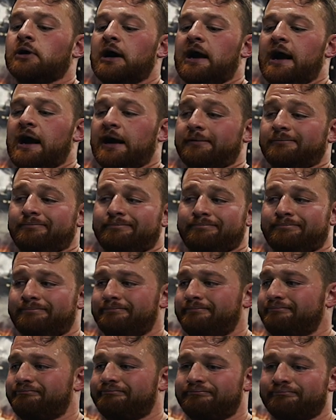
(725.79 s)
I
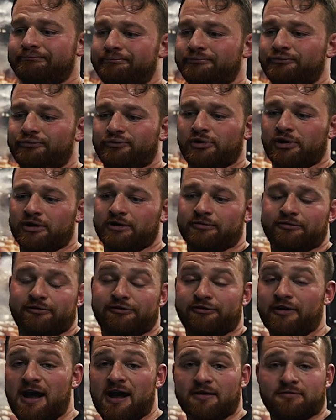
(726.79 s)
did
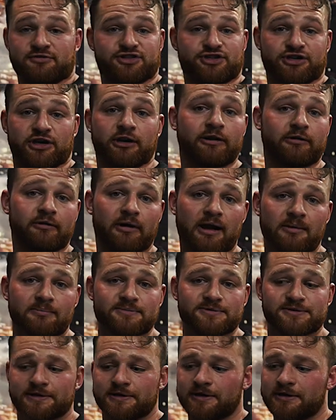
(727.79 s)
5 shitty
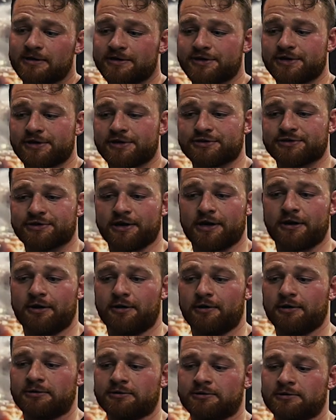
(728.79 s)
reps.
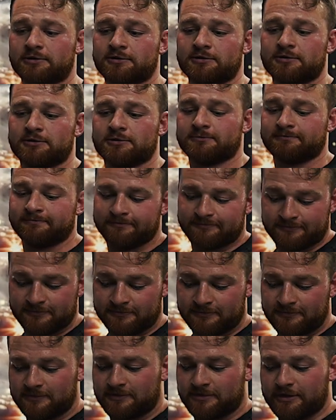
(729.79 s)
So,
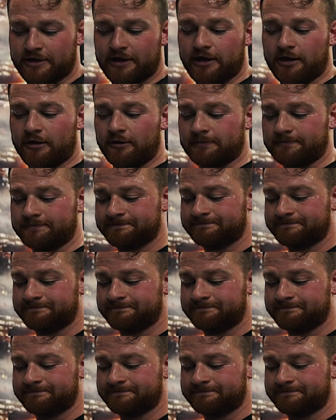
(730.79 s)
you know,